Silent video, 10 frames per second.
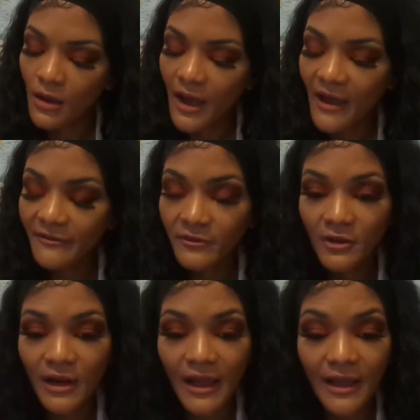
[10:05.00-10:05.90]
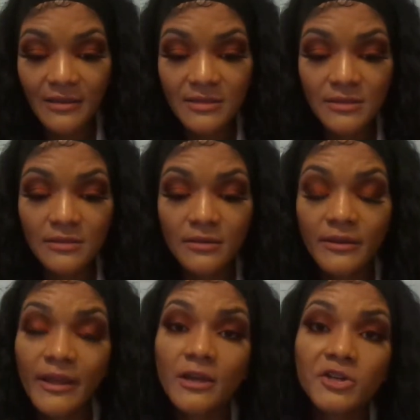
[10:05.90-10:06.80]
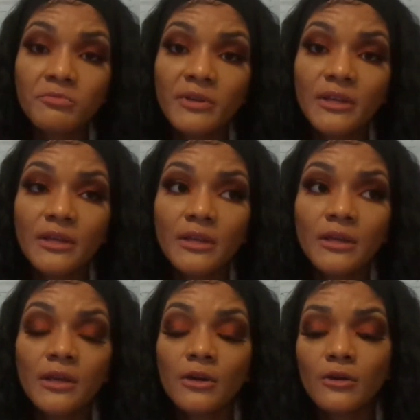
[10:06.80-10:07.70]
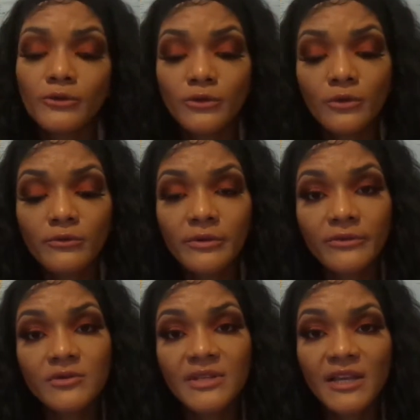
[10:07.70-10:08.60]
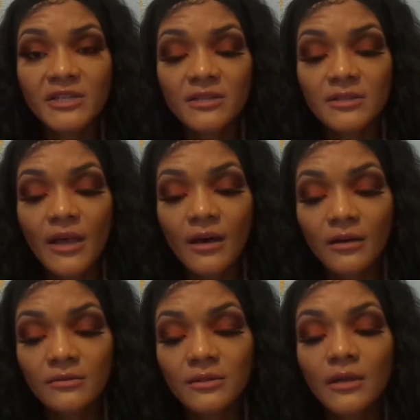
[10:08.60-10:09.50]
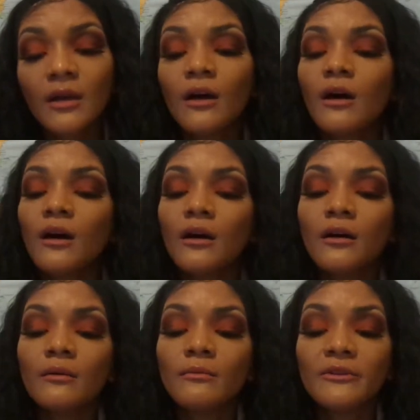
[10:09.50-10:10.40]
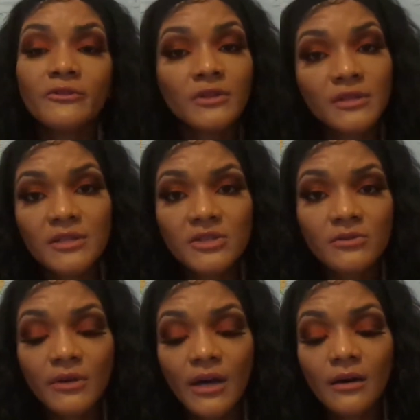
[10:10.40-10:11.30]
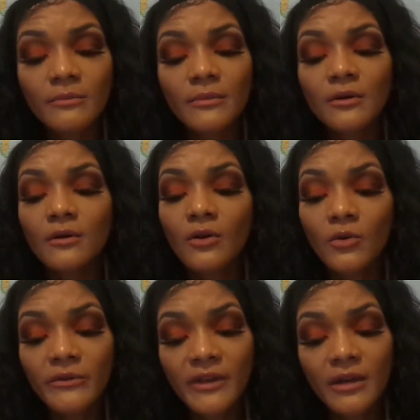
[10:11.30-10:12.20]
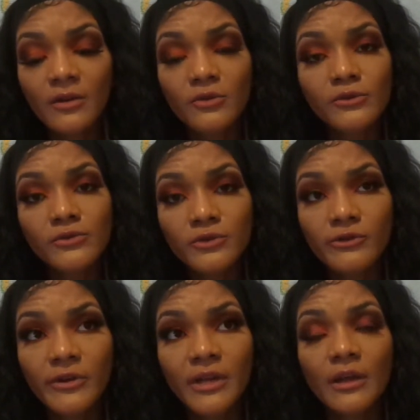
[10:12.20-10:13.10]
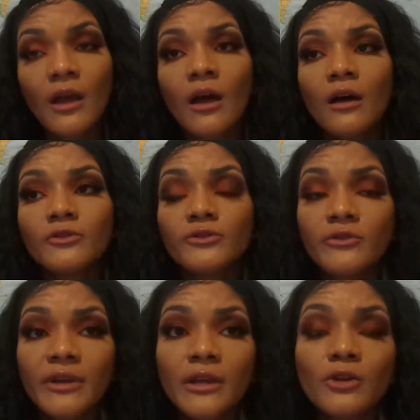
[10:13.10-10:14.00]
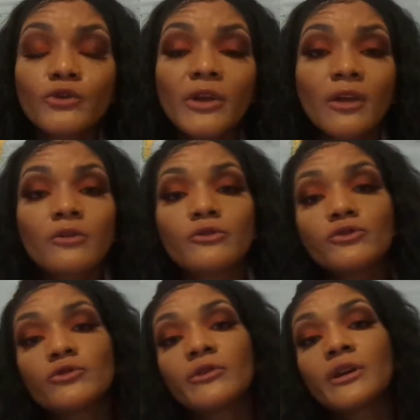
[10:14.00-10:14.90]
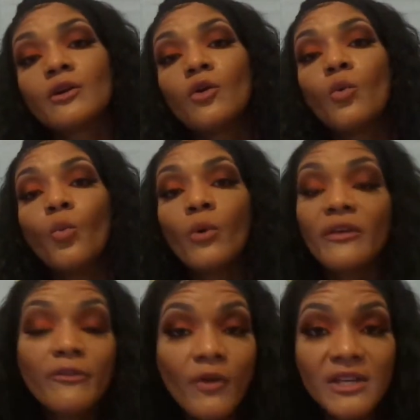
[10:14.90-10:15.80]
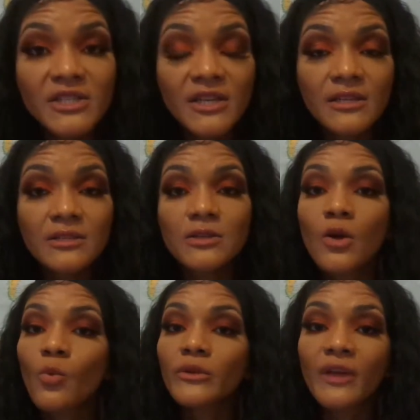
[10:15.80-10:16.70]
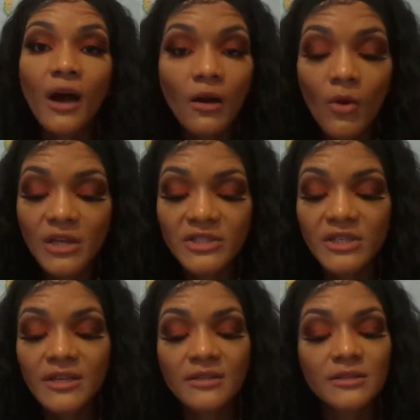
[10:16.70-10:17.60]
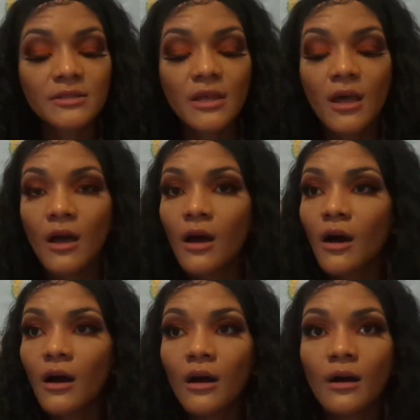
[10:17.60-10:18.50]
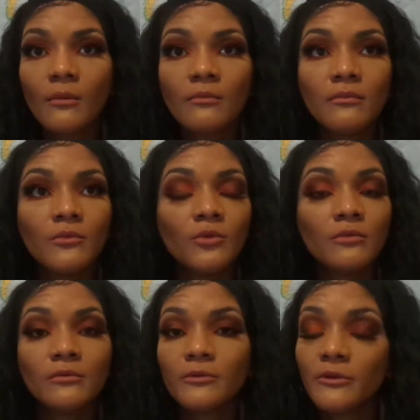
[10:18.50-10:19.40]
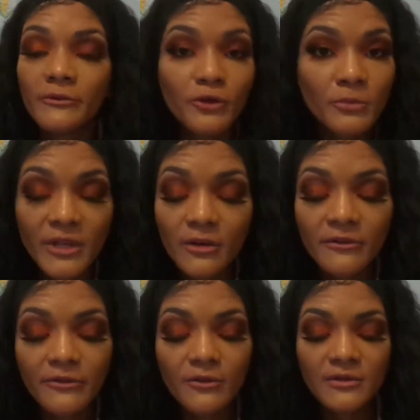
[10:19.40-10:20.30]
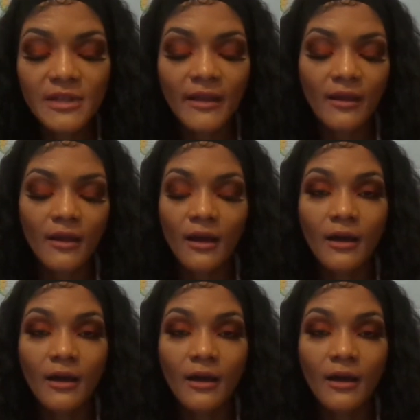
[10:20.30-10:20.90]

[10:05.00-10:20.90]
after class, there could be, you know, review sessions held. Um, if you need additional help, go there, go to tutoring. Tutoring, you can go to tutoring with questions, without questions. Um, you were being confused, like,